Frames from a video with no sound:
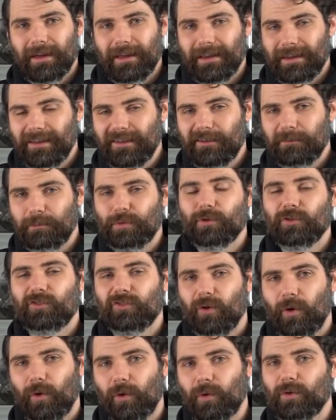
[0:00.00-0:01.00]
This puts
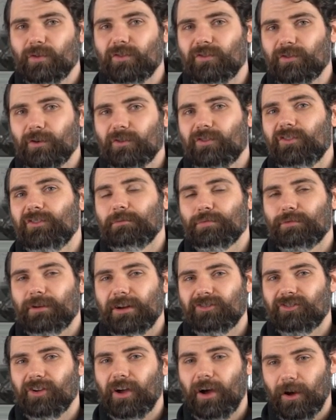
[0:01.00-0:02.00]
all sorts of
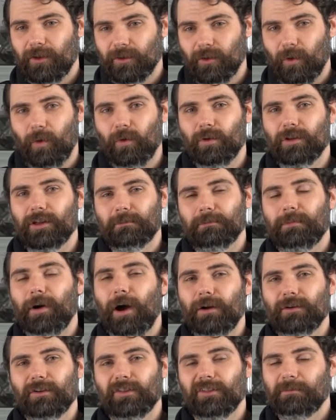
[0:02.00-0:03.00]
pressure on all the
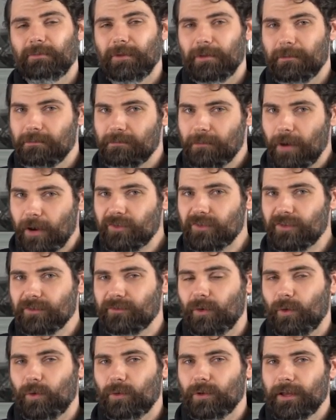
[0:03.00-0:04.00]
components, but most
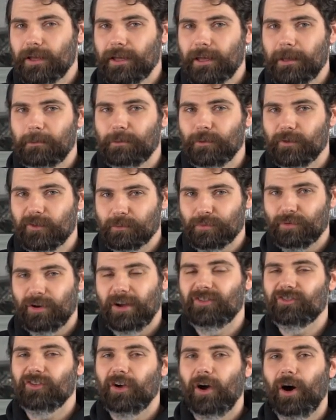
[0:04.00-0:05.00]
of all, it puts
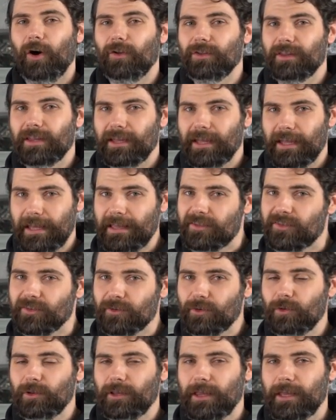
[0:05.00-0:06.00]
pressure on the
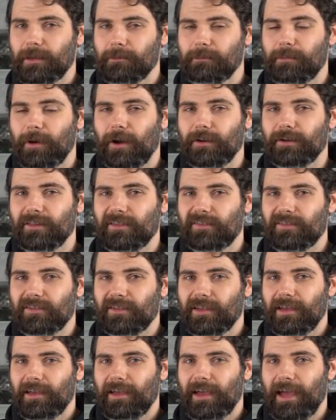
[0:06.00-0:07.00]
intercooling components,
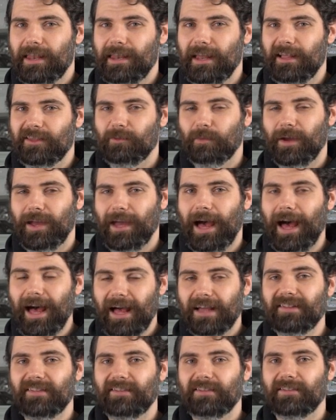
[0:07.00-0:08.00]
and that's where
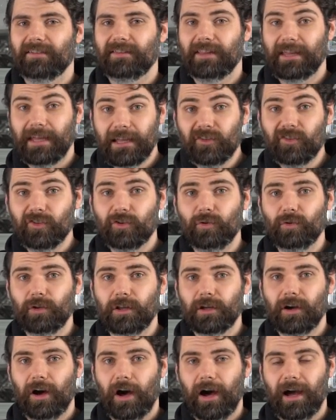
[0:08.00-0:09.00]
us, the
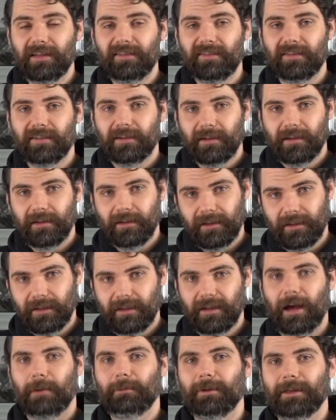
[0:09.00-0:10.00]
intercooler guys,
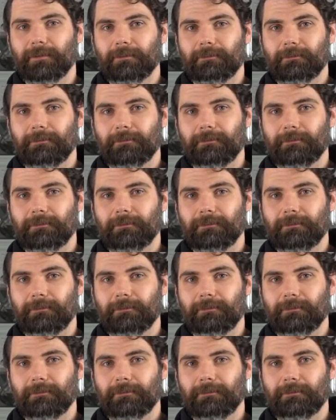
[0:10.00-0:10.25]
come in.